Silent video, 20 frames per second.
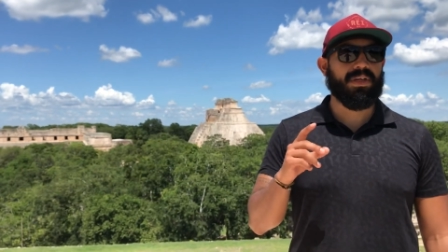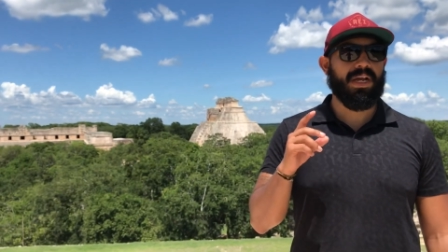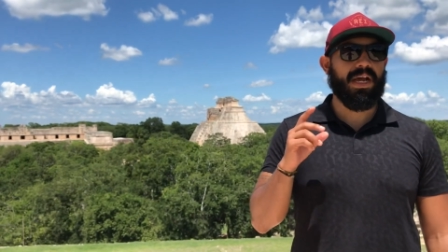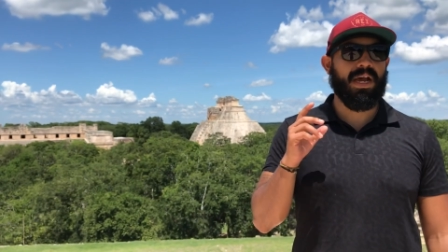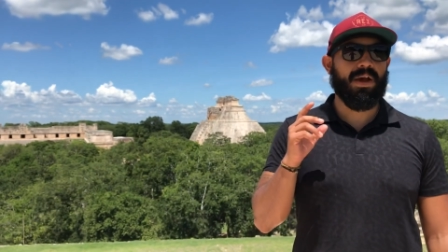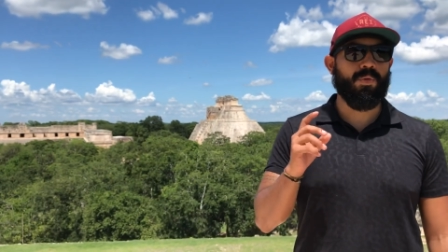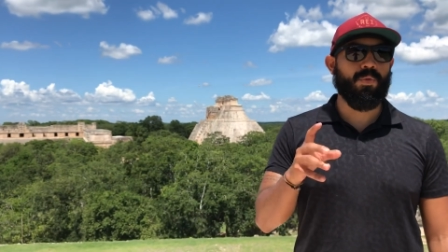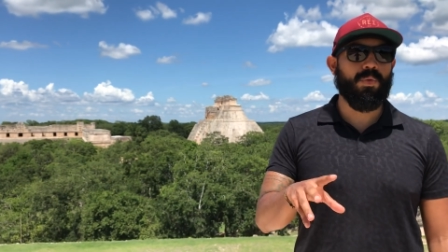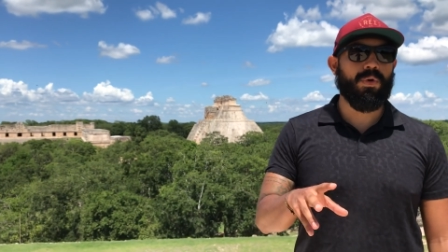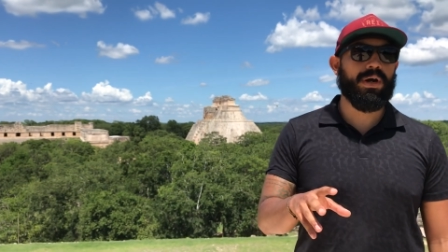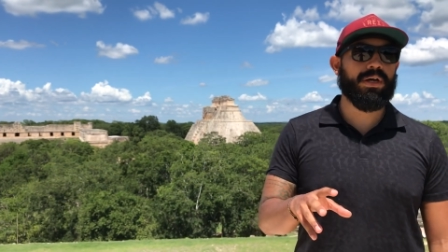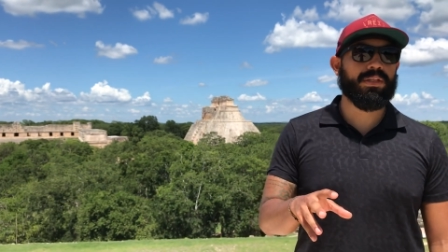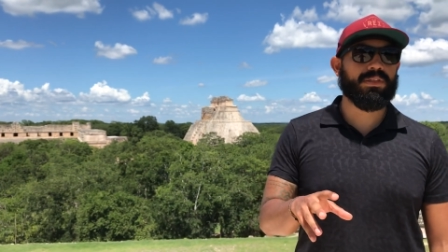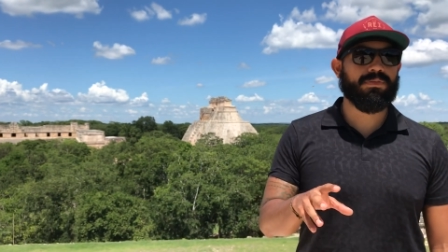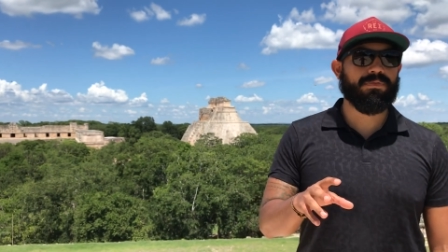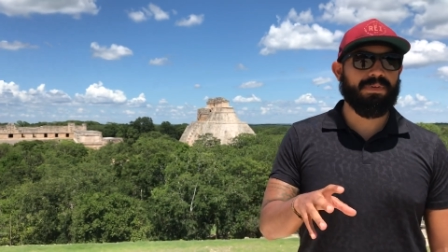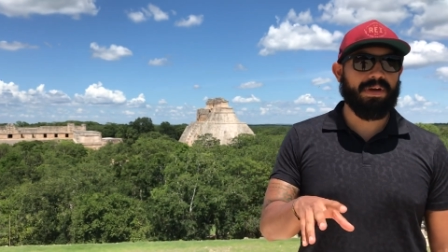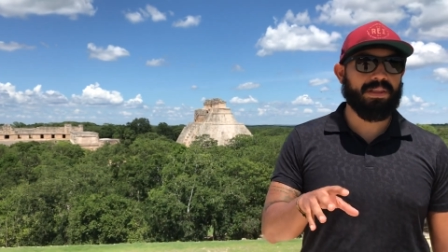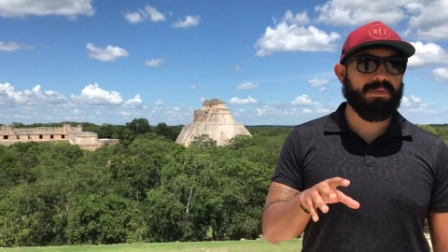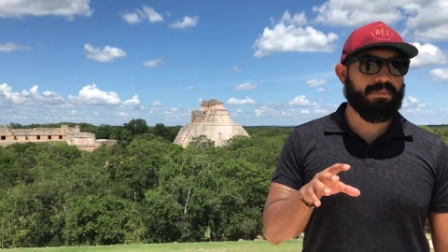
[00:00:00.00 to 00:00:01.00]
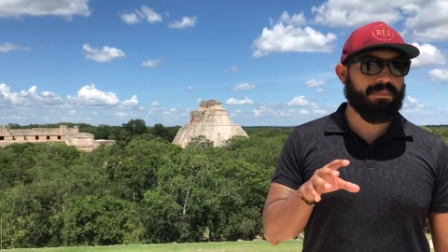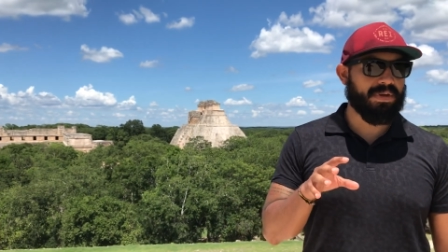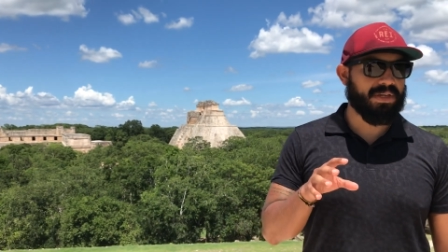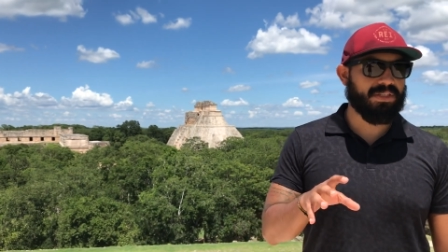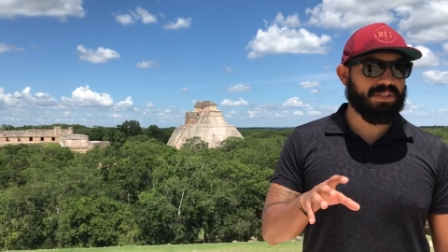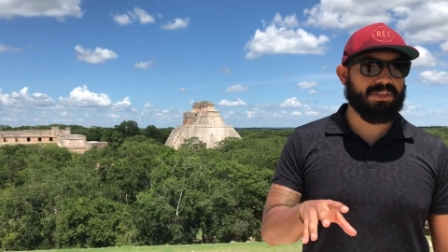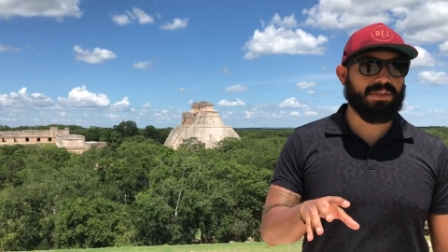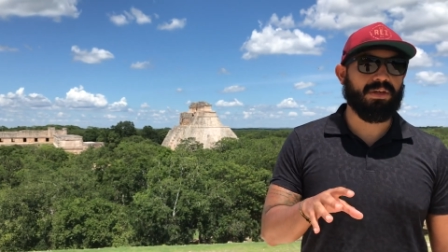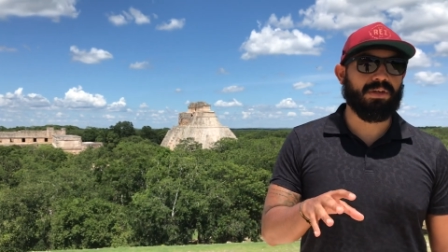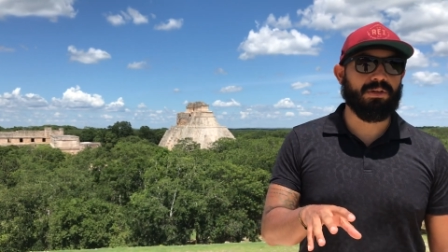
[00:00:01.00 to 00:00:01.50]
I want to find the
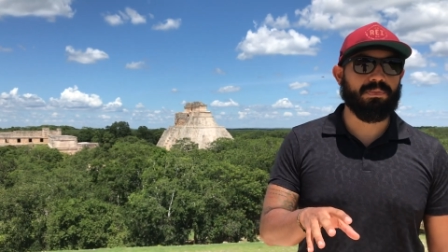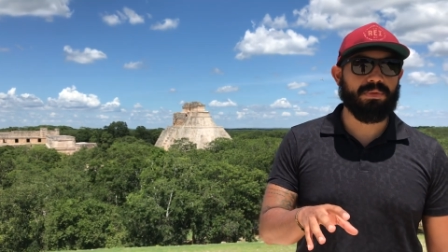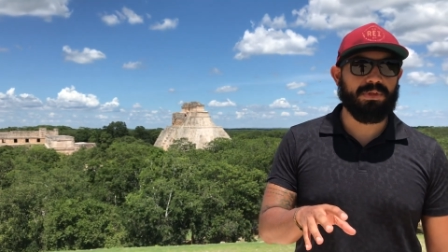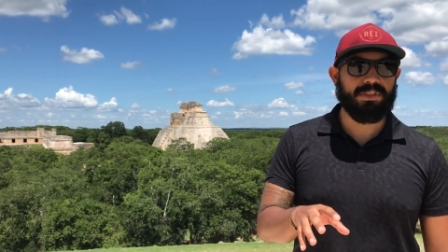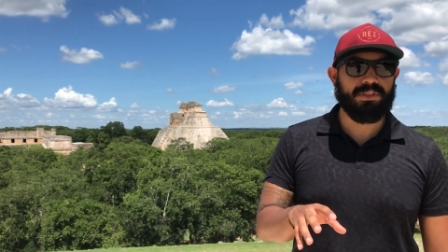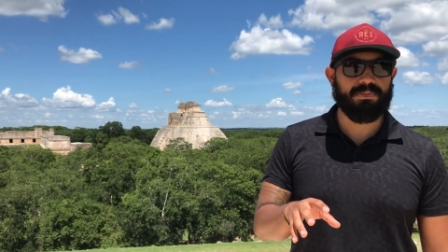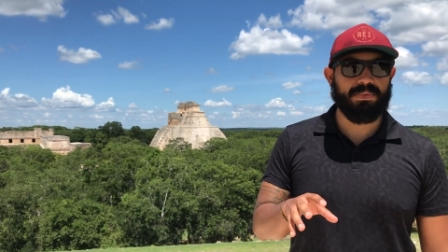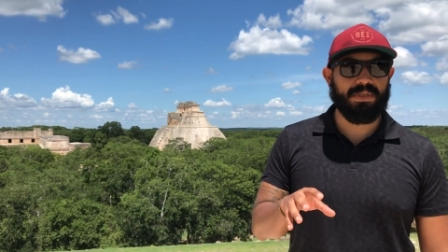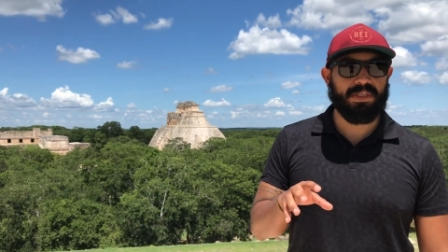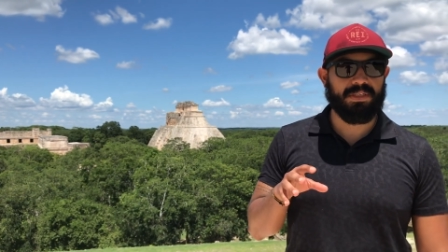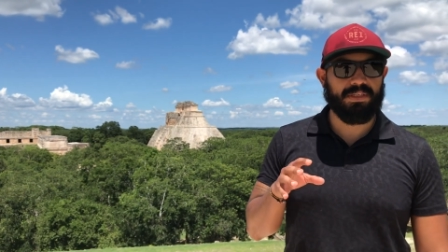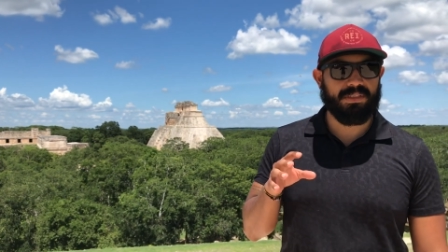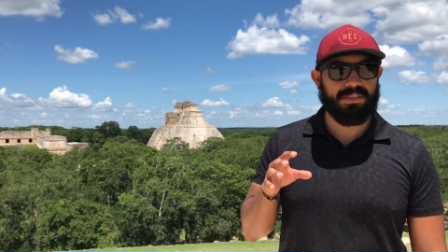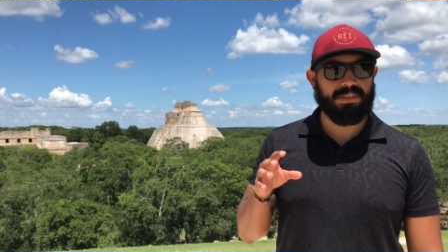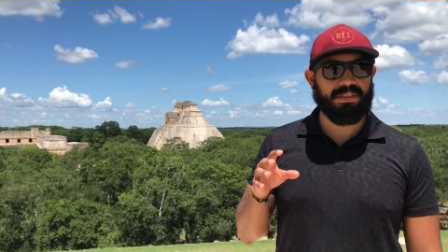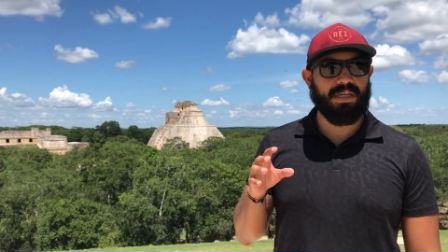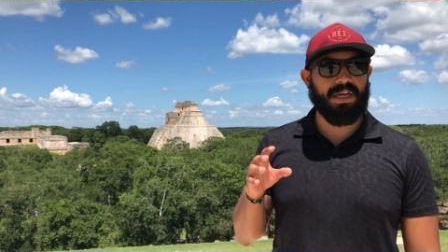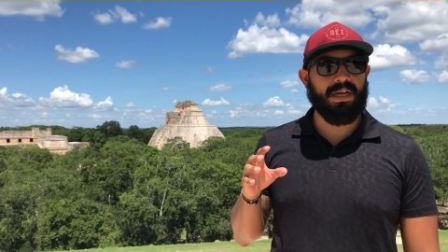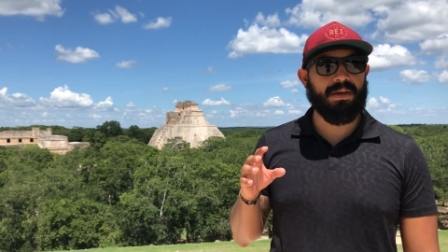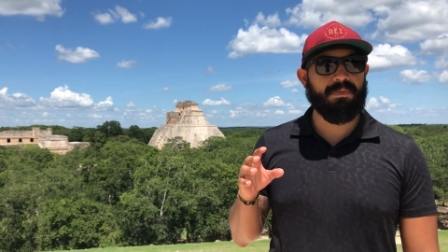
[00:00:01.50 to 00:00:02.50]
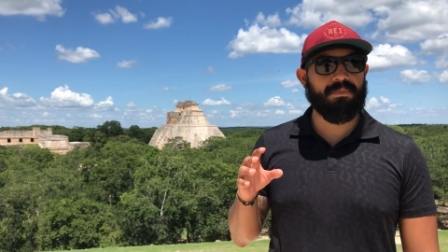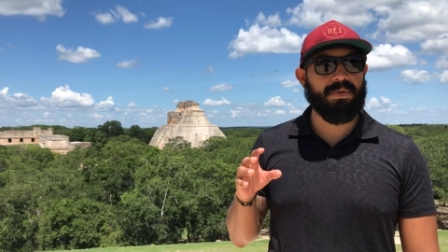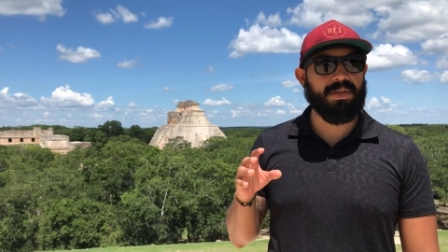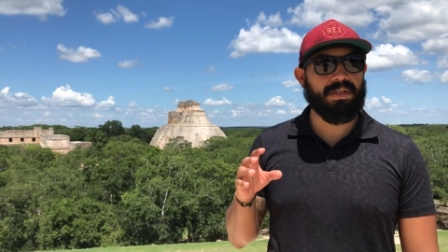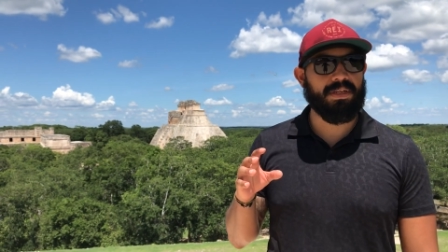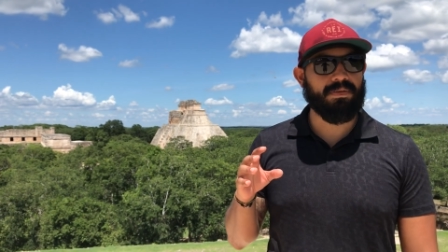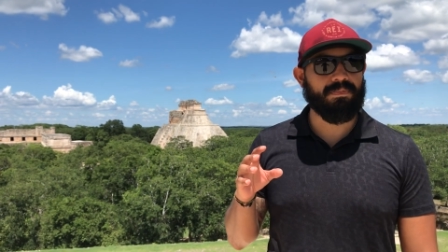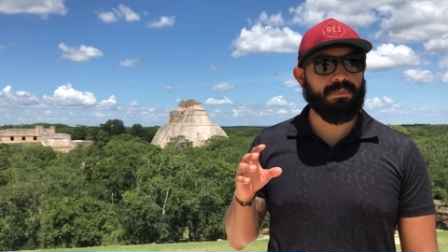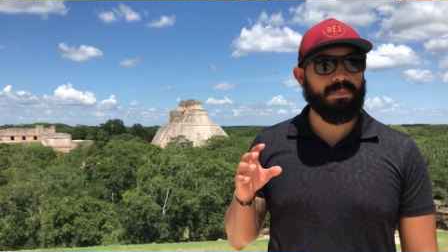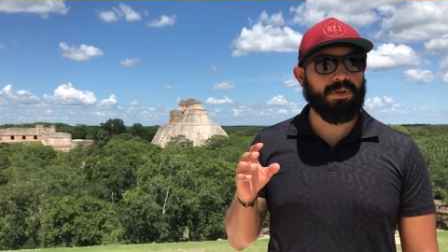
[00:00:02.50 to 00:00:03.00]
best jungle boots because I've been
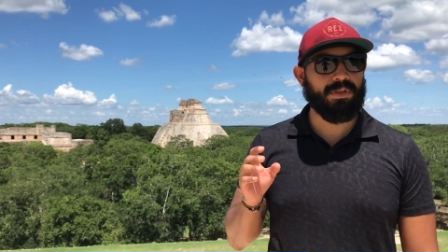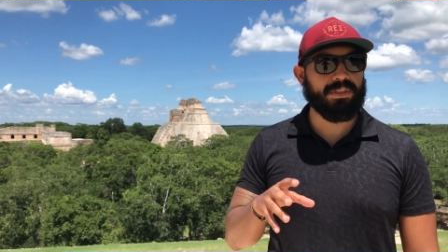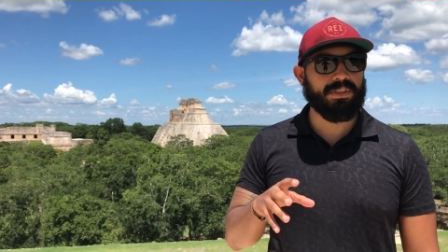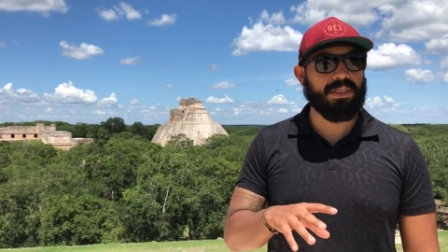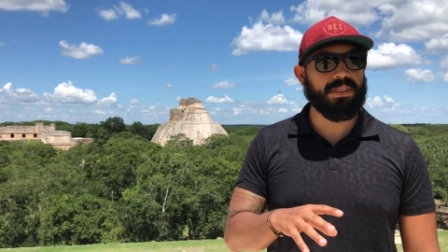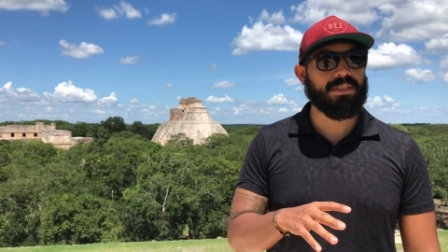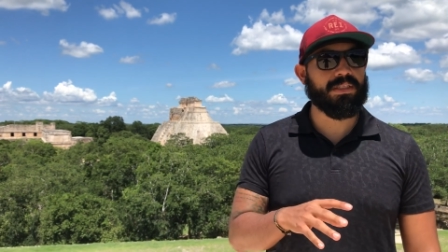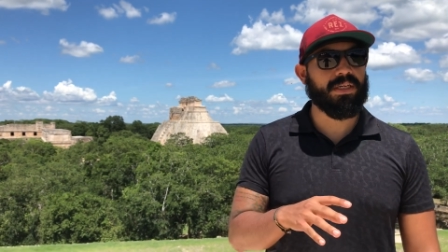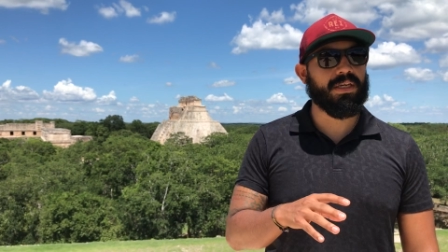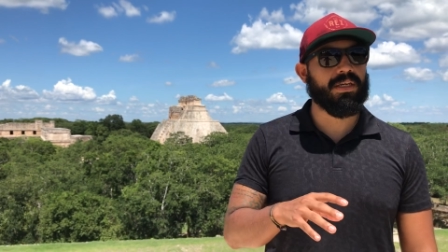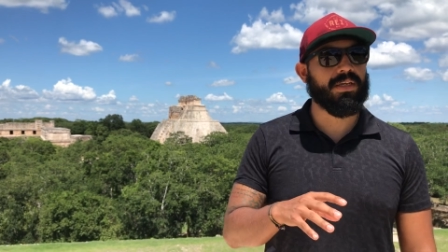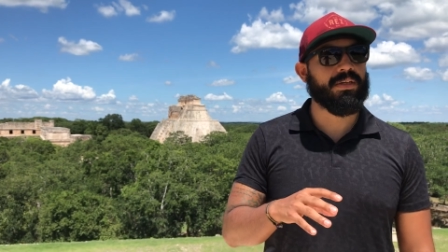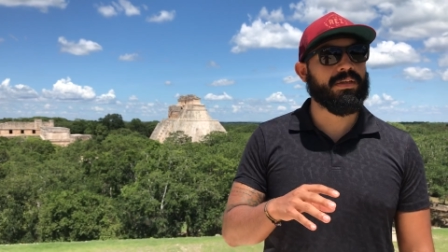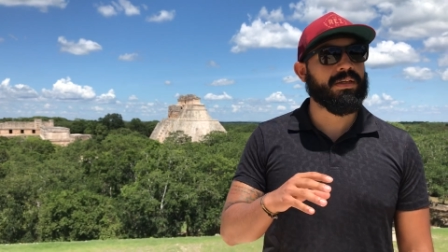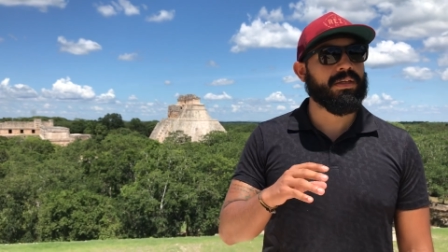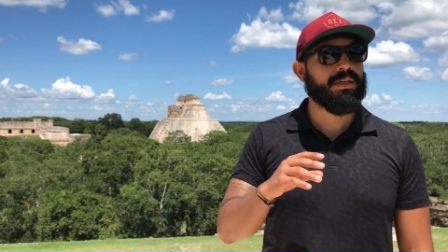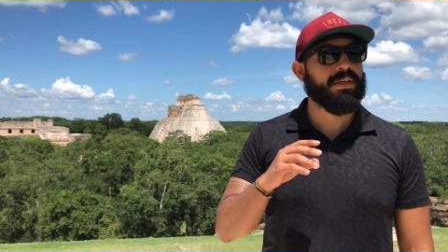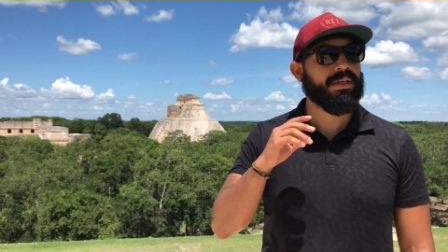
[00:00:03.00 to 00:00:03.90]
in multi-day